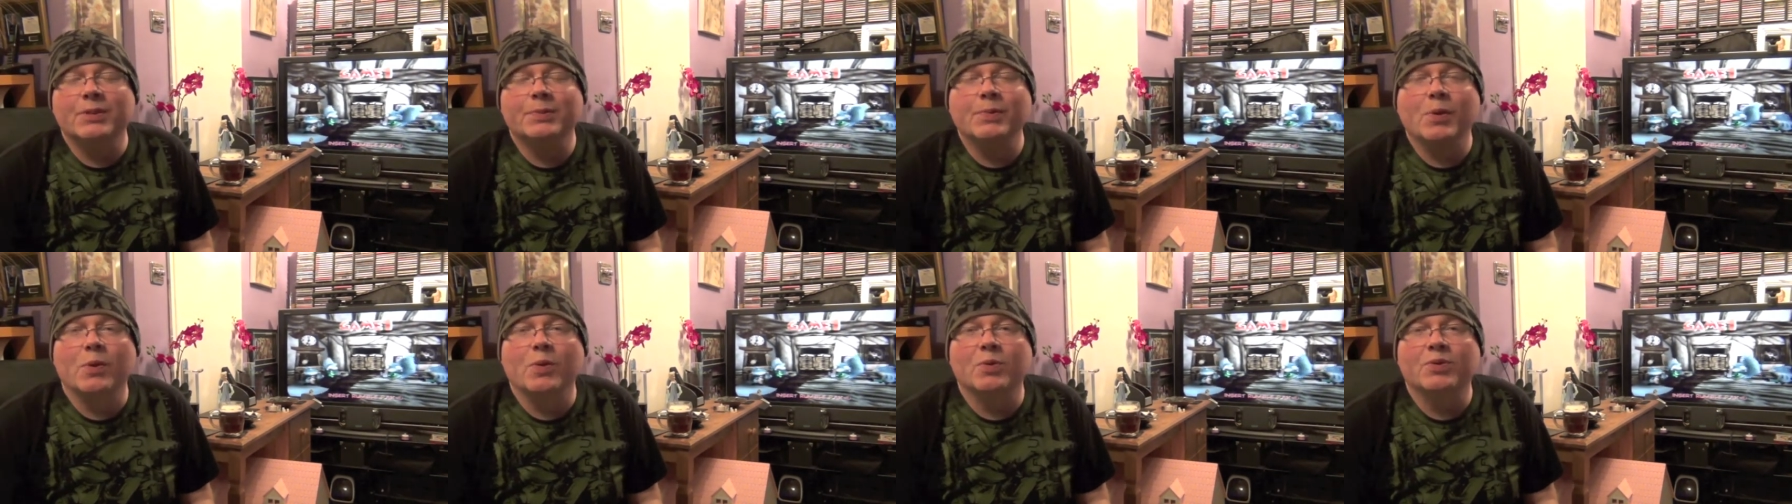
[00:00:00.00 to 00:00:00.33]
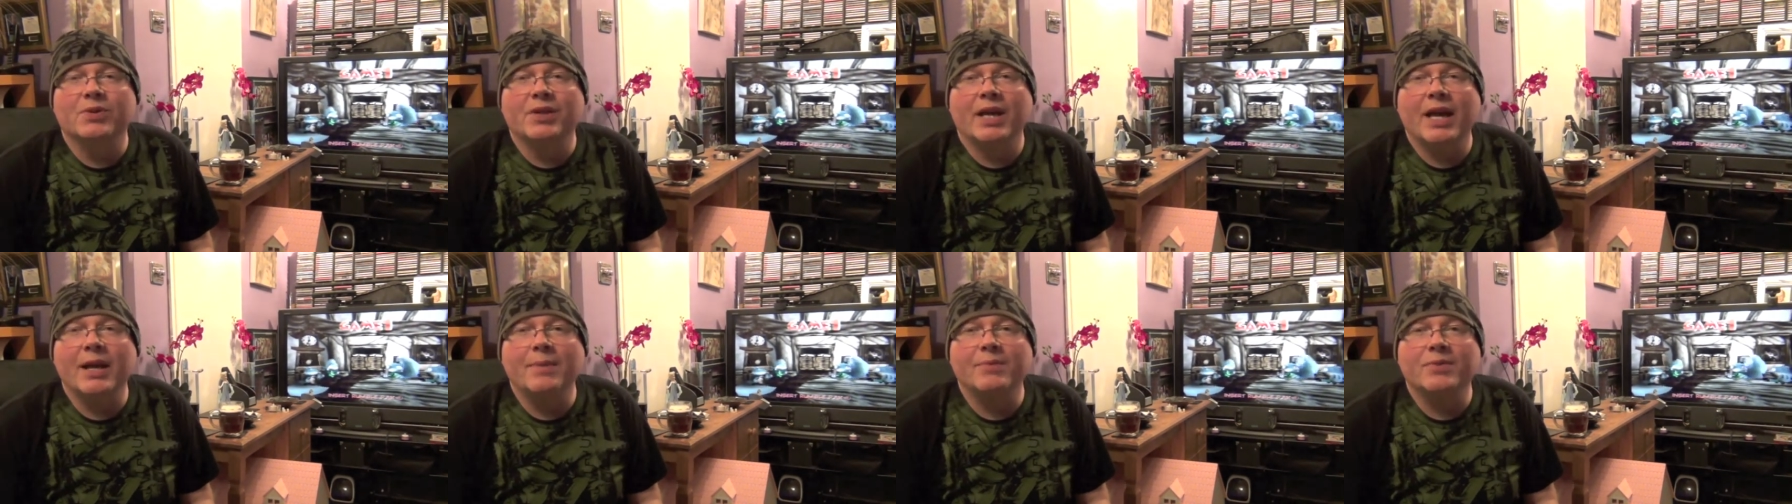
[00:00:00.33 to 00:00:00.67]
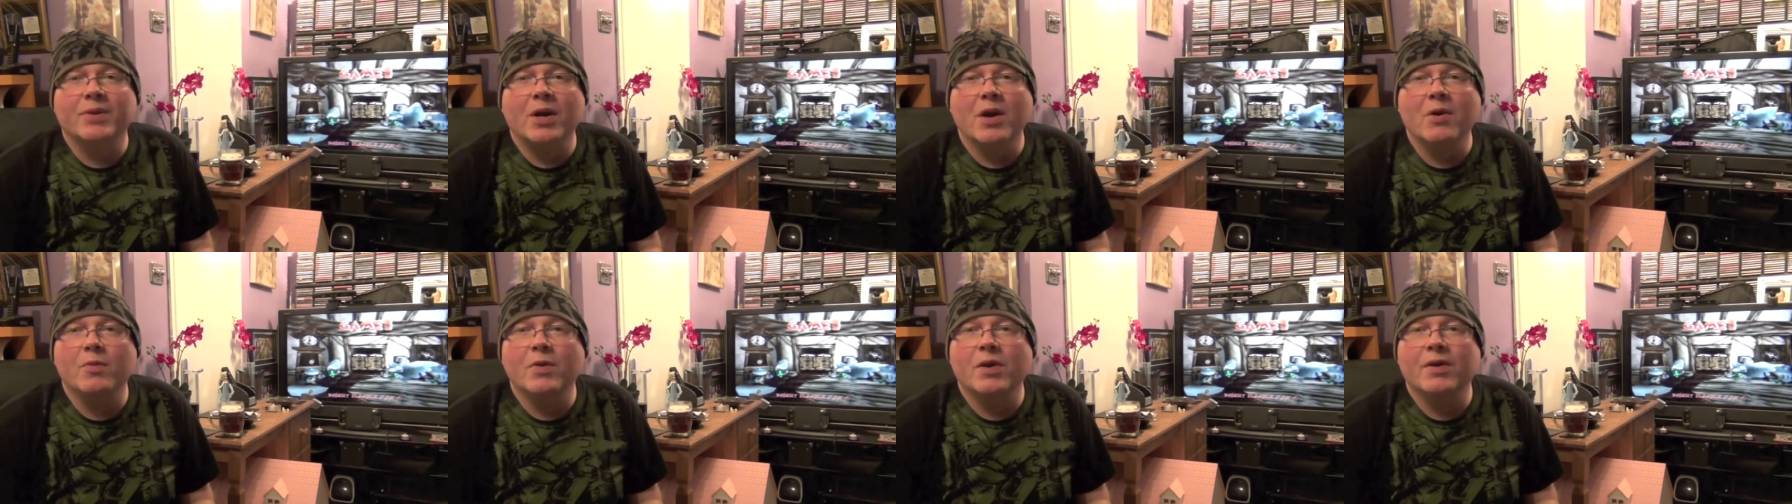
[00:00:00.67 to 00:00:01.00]
sports games
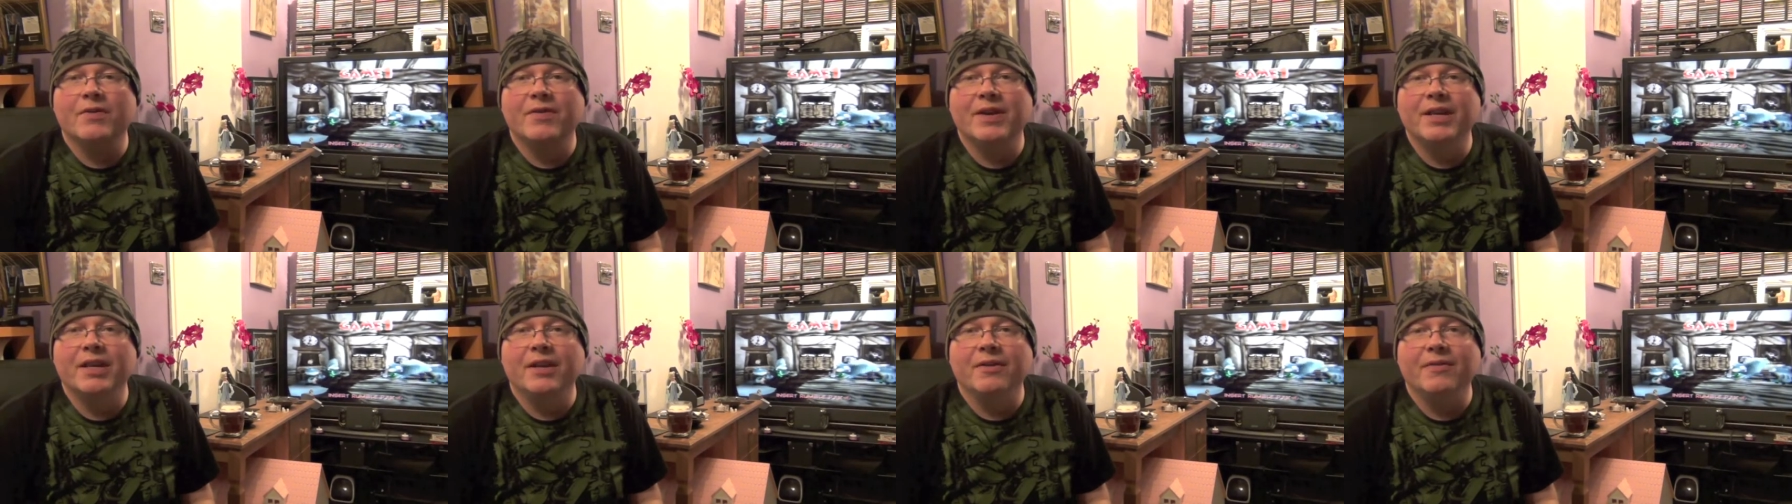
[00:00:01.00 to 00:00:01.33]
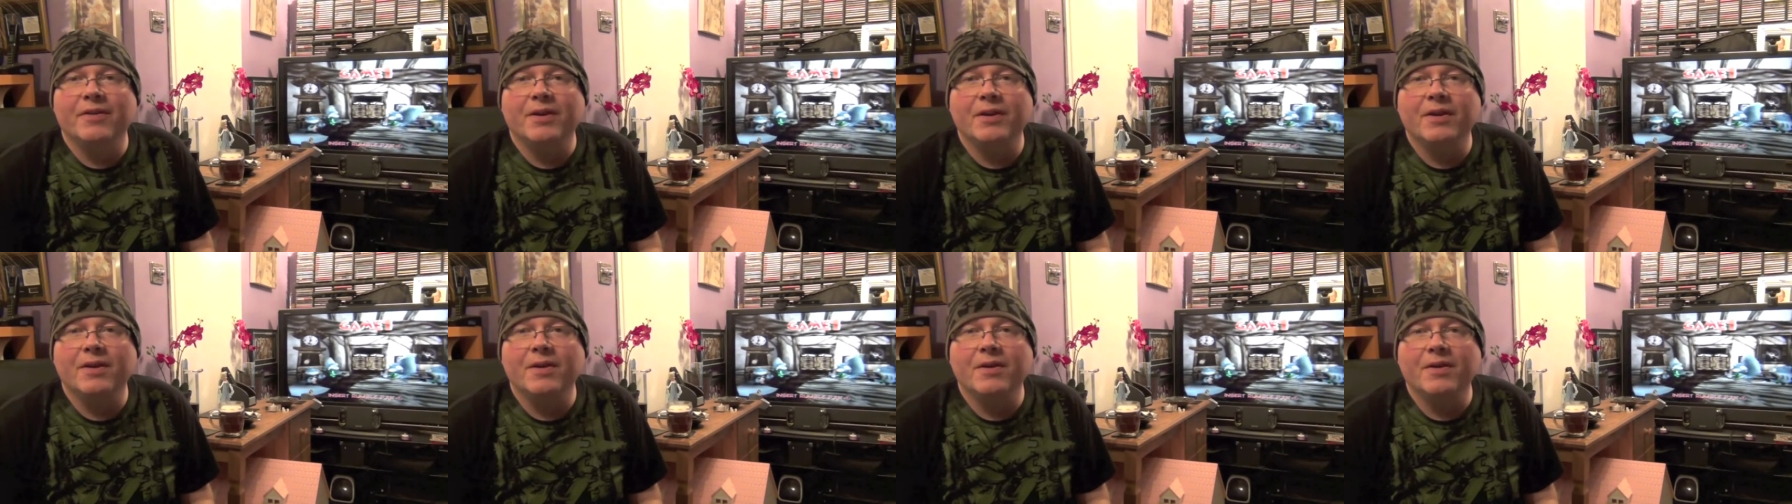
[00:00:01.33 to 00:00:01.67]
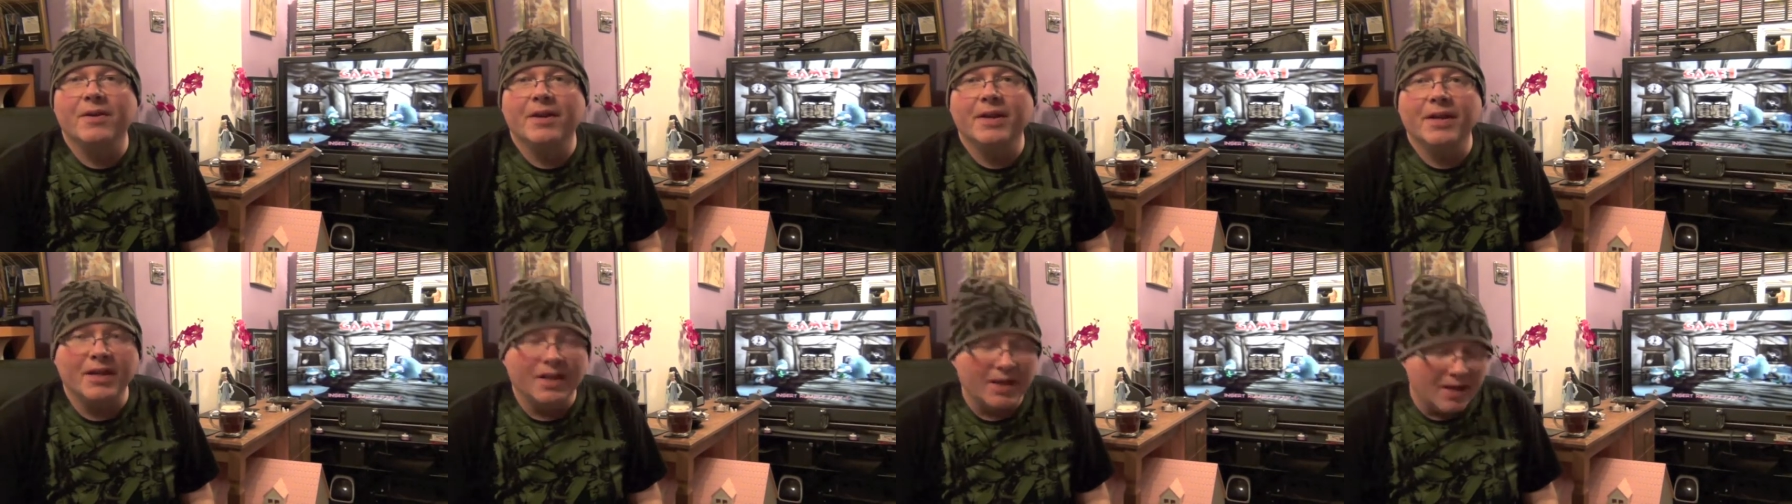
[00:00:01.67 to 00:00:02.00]
aren't worth anything,
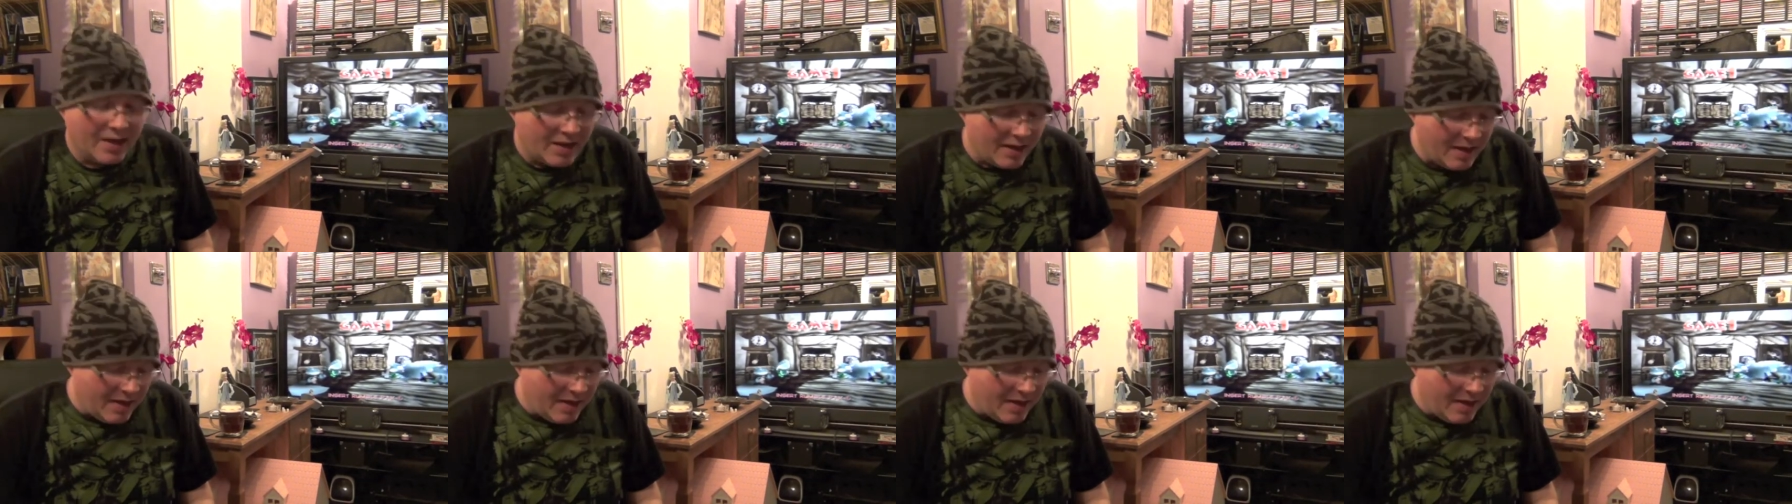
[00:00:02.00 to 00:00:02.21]
are they?